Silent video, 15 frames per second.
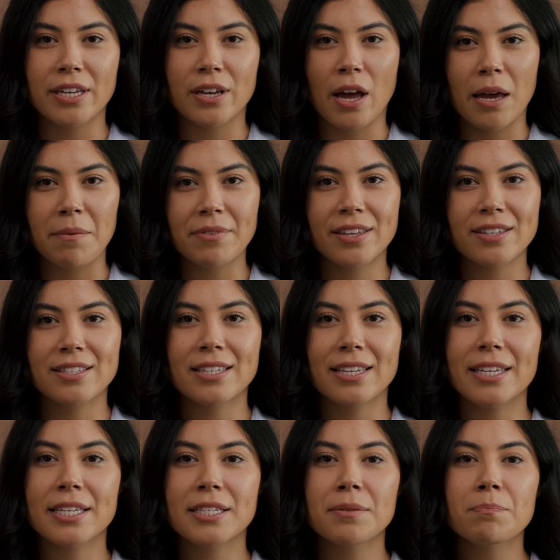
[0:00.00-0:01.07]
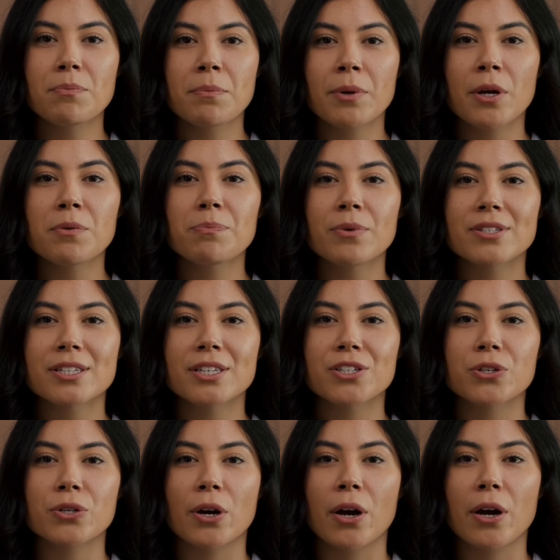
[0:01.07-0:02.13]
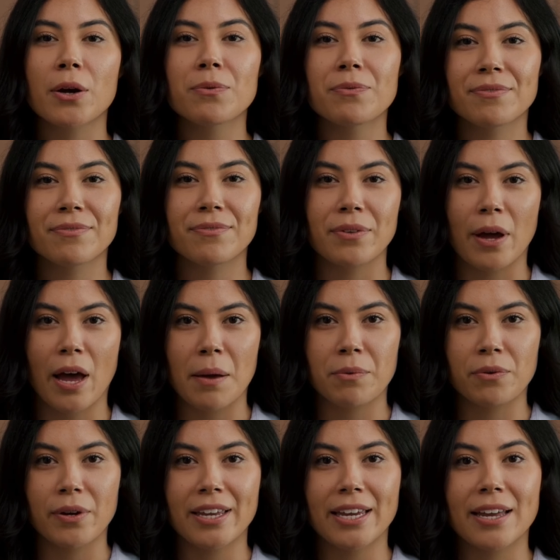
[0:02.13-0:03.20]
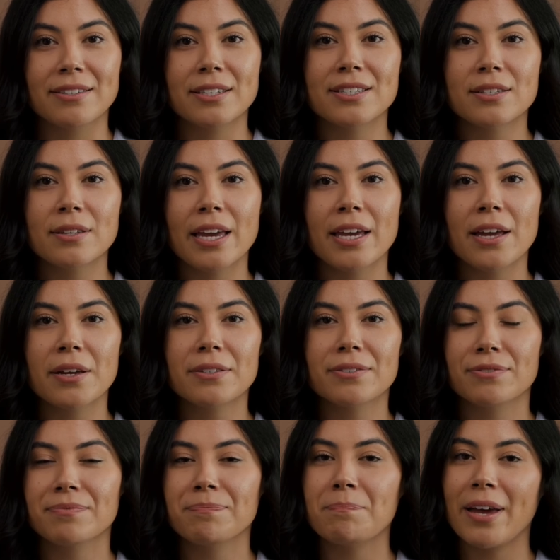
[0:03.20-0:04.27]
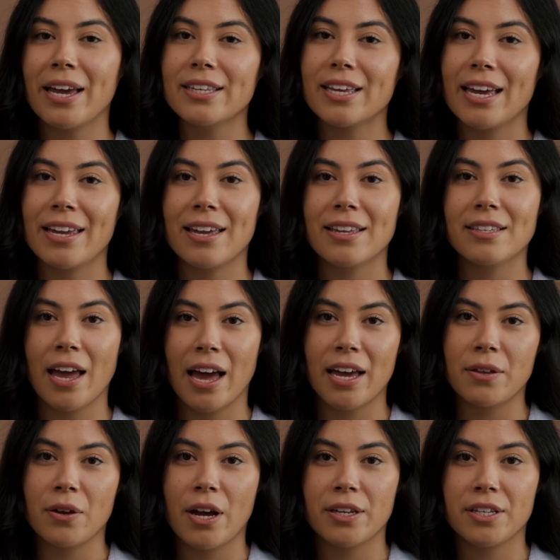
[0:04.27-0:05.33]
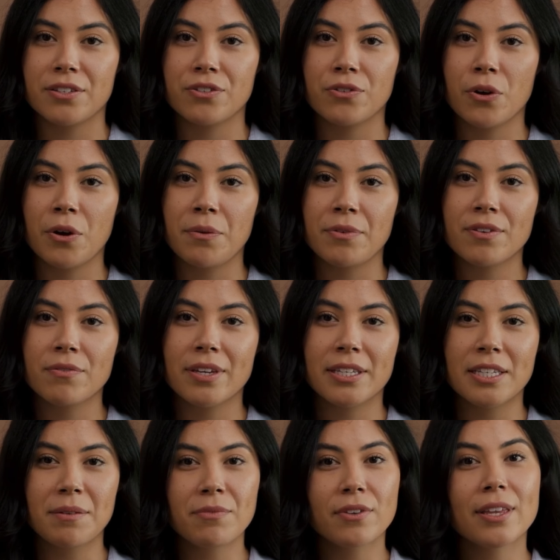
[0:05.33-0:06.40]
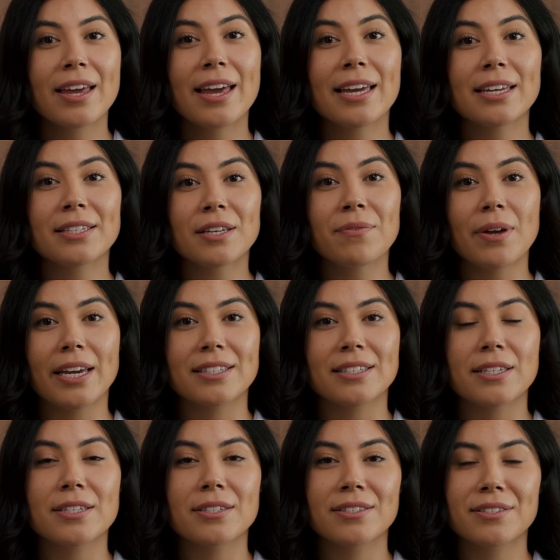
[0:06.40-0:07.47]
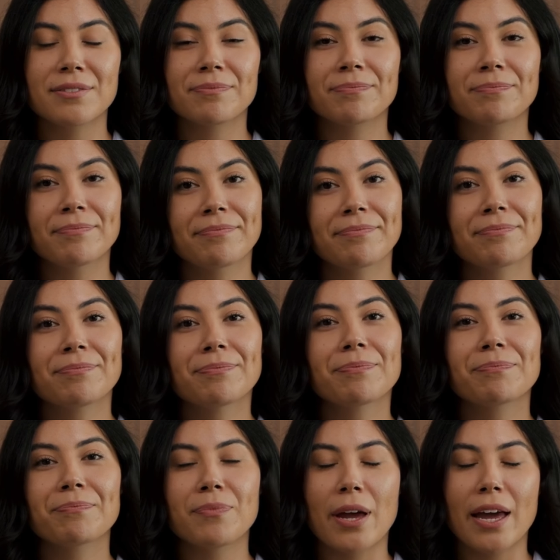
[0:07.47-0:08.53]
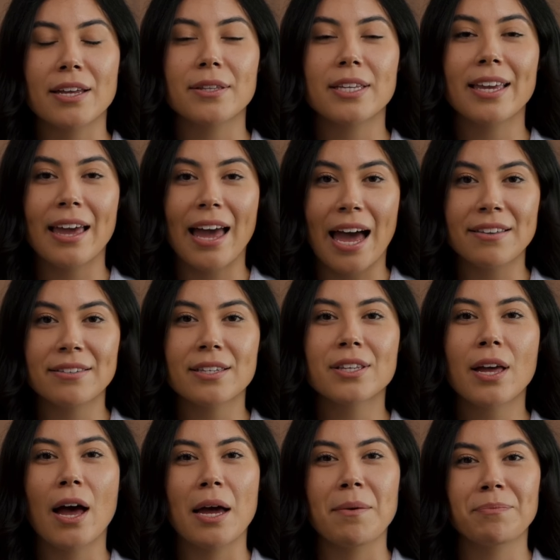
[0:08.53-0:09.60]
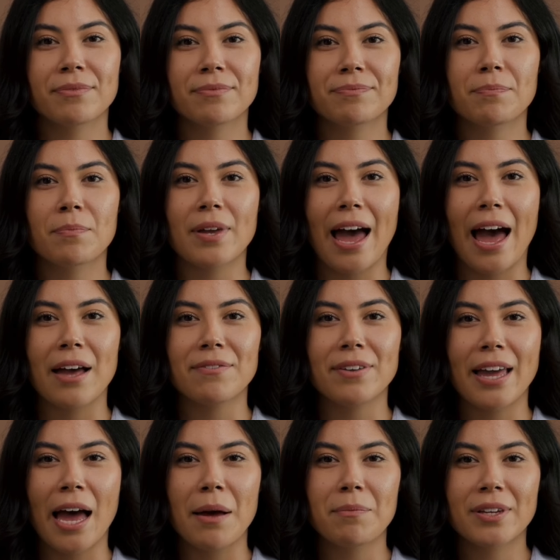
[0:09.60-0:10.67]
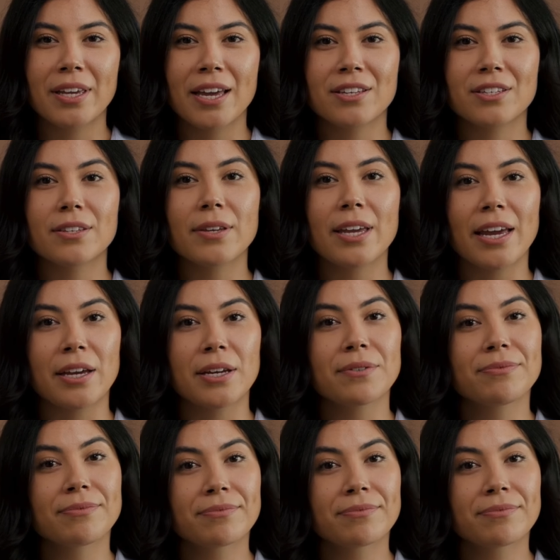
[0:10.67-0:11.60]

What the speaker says: and RPC, remote procedure call, operate at this layer, maintaining dialogue control between communicating devices. Finally, at the top, we have the application layer.